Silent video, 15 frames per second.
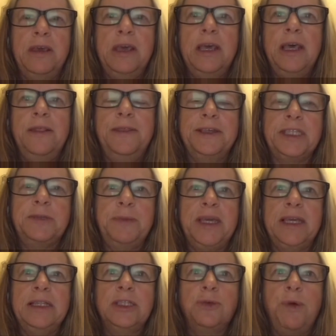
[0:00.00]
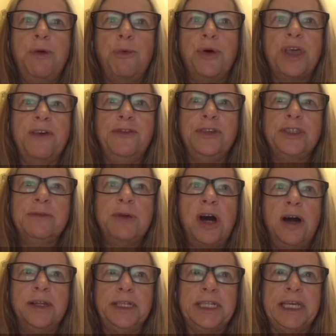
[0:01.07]
This means we will give you some
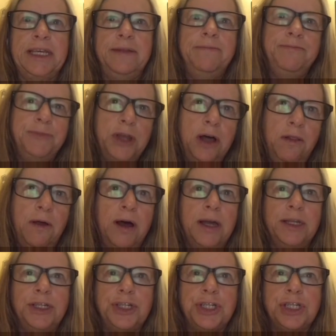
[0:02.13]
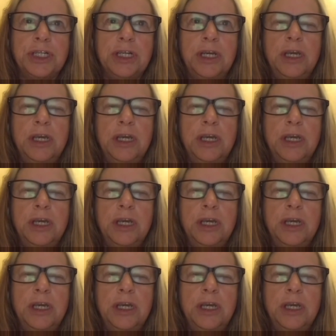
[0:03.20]
content, a launch.